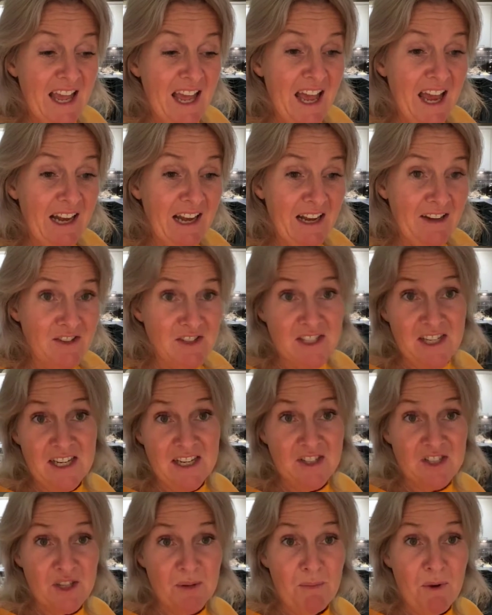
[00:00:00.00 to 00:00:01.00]
And I'll see you
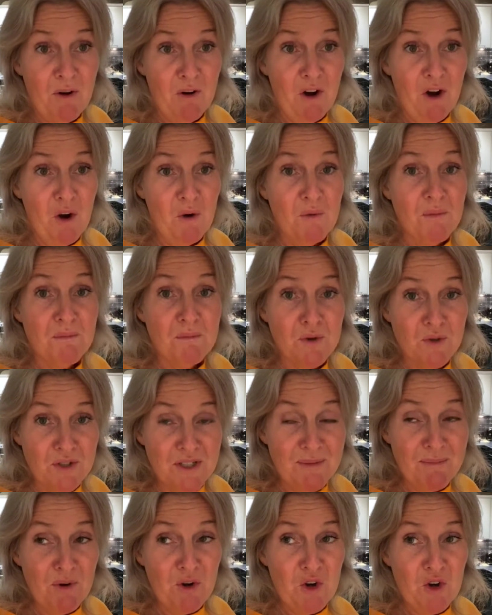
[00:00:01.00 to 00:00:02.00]
tomorrow, Monday
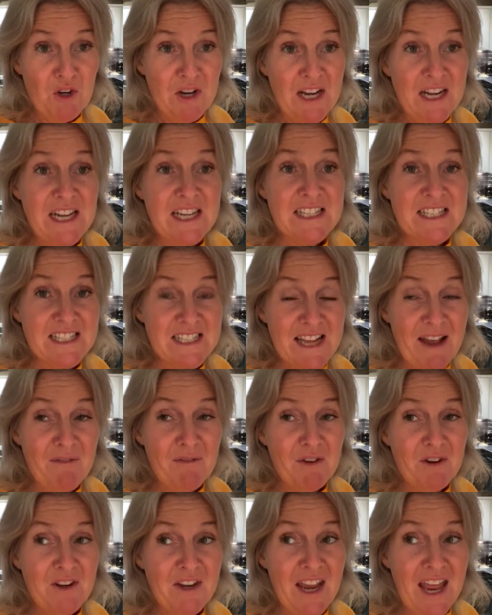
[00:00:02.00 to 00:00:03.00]
morning,
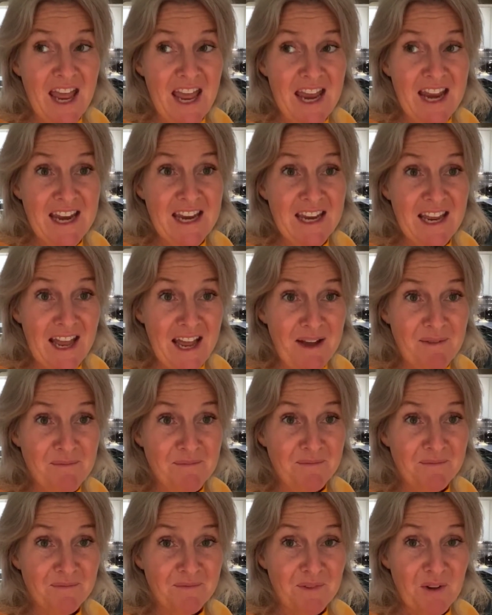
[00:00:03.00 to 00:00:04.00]
7 a.m.
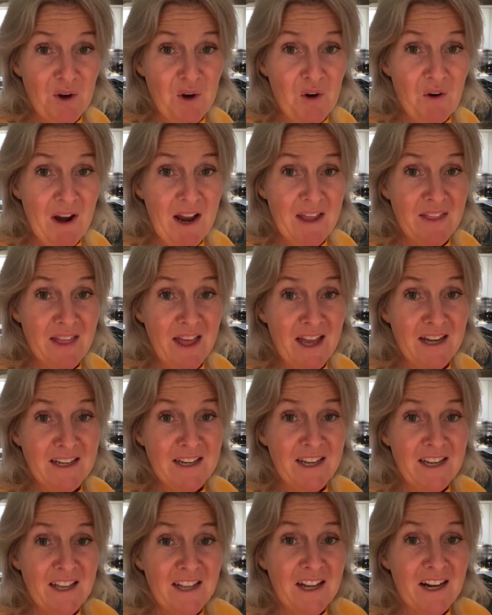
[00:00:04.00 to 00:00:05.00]
All right then.
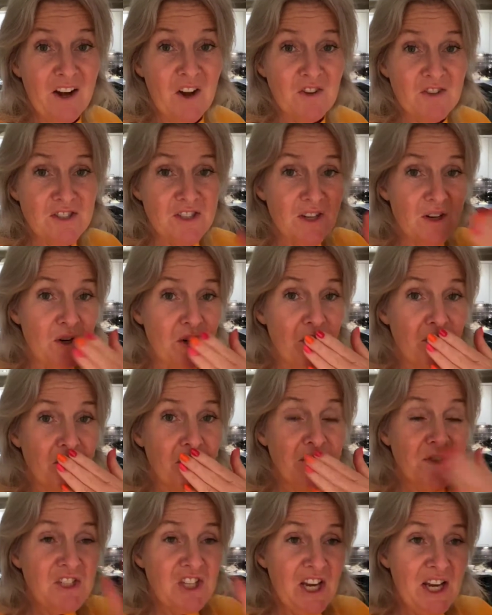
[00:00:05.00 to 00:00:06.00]
Lots of
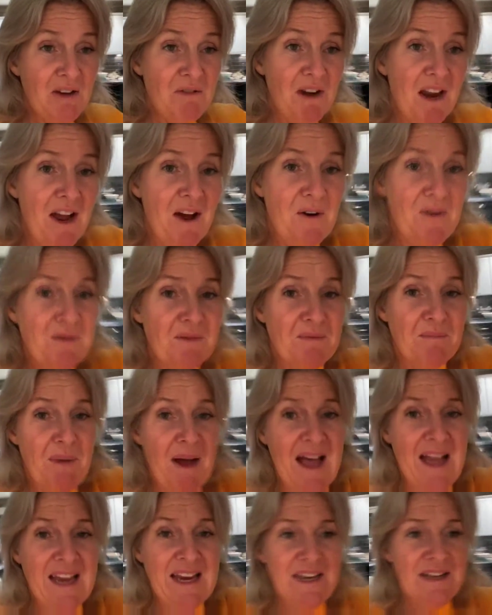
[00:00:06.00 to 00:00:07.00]
love. Cheerio.
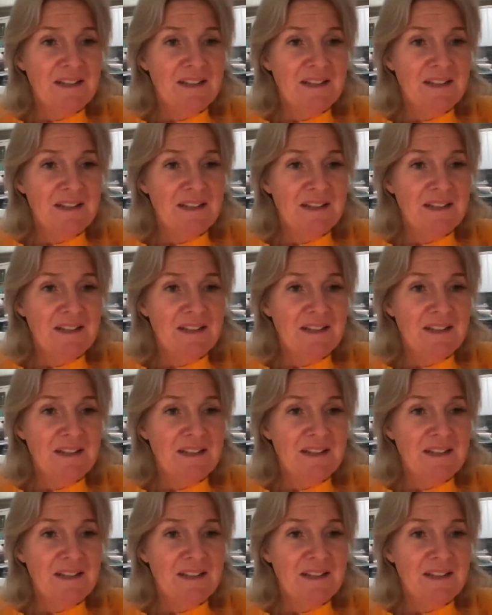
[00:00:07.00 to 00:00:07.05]
Bye.